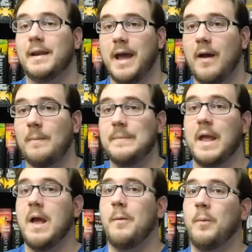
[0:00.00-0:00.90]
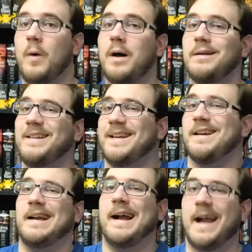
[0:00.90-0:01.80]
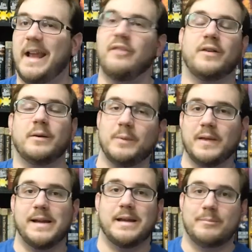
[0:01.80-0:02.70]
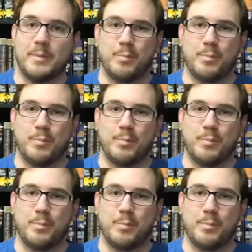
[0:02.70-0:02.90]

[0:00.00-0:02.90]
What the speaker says: Now, one kind of unrelated,